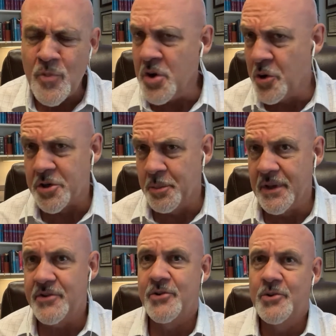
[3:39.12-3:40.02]

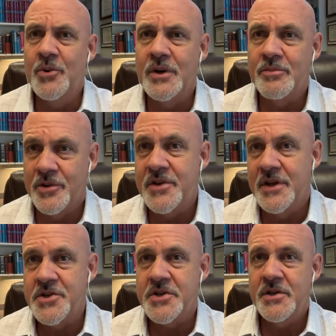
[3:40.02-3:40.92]
ultimately to
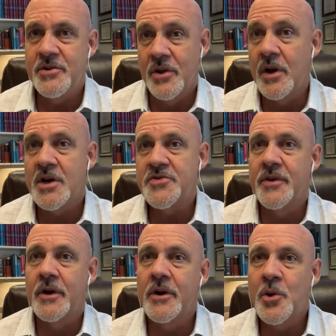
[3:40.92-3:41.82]
Tennessee, to the
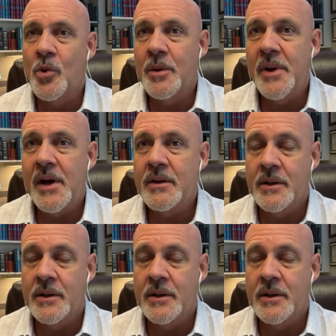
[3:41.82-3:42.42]
Knoxville area where I'm at.